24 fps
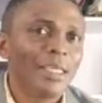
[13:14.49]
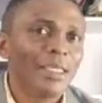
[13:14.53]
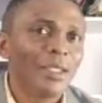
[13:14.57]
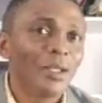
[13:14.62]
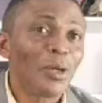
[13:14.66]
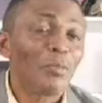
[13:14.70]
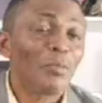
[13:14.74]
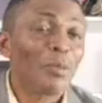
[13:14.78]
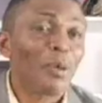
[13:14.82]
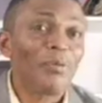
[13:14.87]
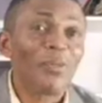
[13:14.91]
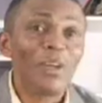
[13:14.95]

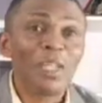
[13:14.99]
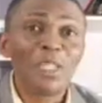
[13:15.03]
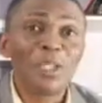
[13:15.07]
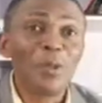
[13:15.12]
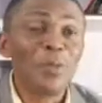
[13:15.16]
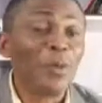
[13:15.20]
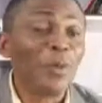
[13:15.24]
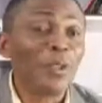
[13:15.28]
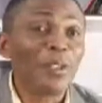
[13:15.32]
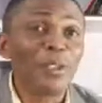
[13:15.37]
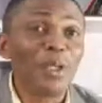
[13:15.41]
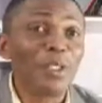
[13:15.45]
So
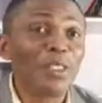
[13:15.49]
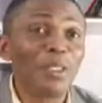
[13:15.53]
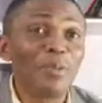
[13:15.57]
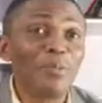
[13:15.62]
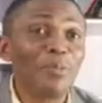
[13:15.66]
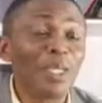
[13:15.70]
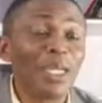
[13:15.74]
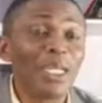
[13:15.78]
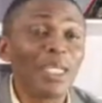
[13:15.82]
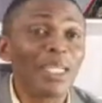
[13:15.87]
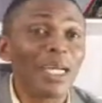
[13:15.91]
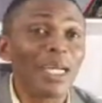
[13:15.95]
prophetic words
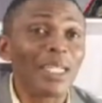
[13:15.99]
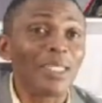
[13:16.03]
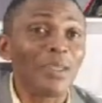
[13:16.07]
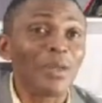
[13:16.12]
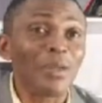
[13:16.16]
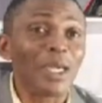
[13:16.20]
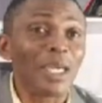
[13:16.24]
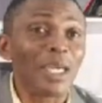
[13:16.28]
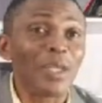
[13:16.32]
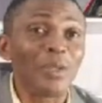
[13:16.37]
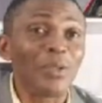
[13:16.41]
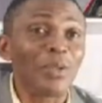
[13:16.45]
doesn't mean that, okay,